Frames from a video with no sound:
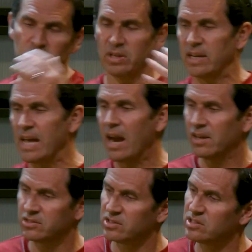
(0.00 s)
and
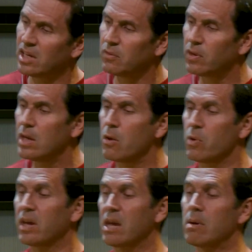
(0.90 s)
analysis and stuff, we
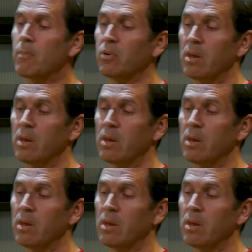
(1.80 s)
came up with a